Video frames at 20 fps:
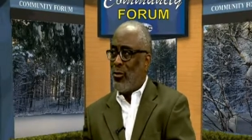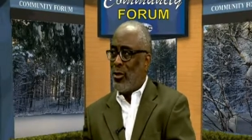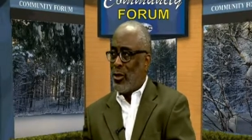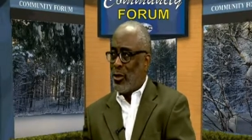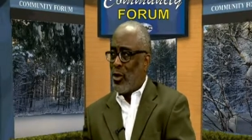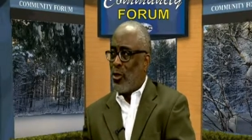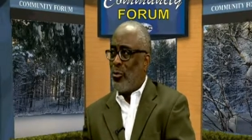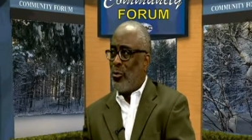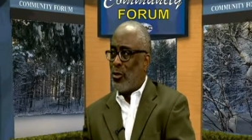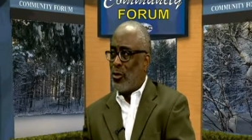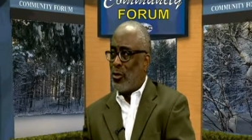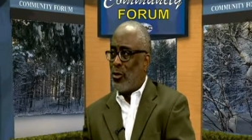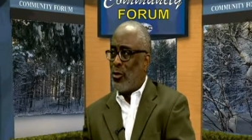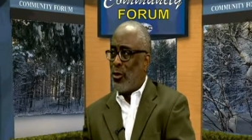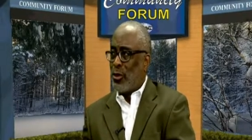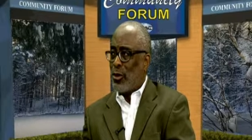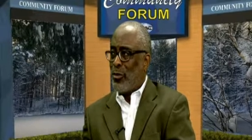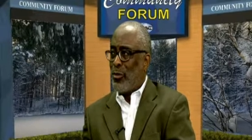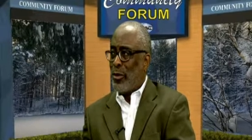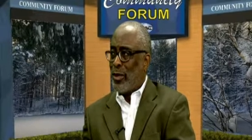was almost
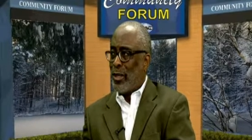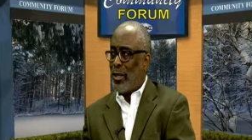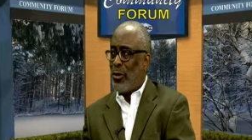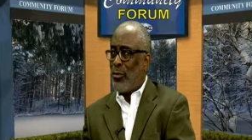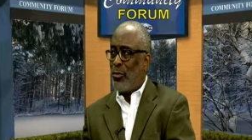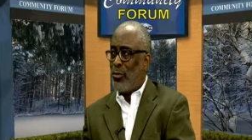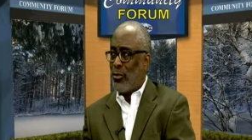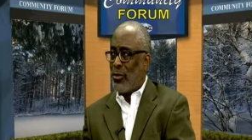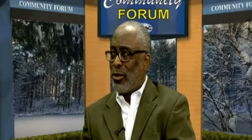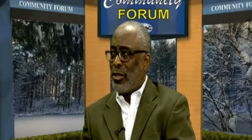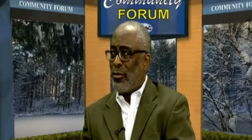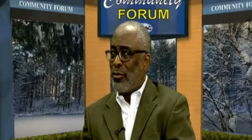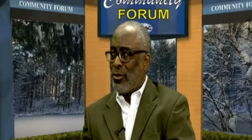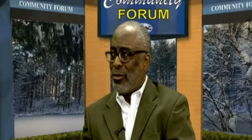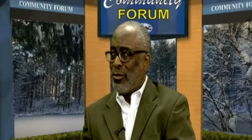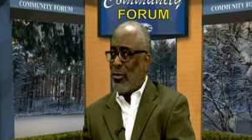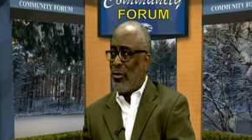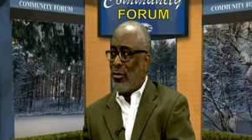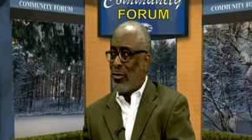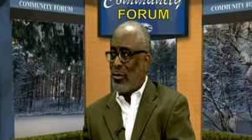going to be
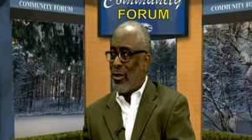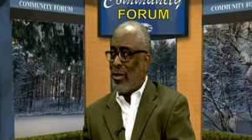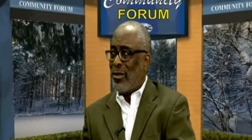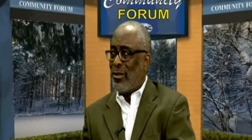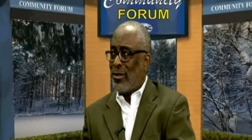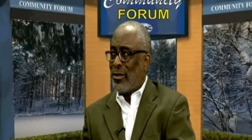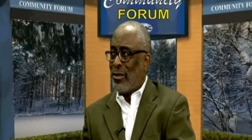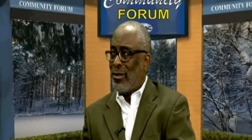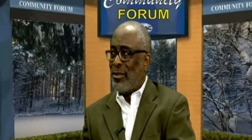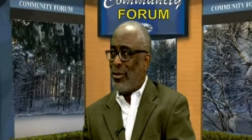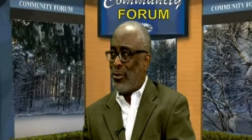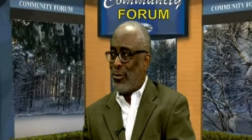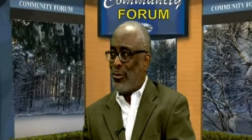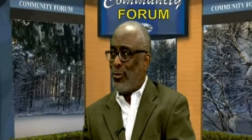primo uh,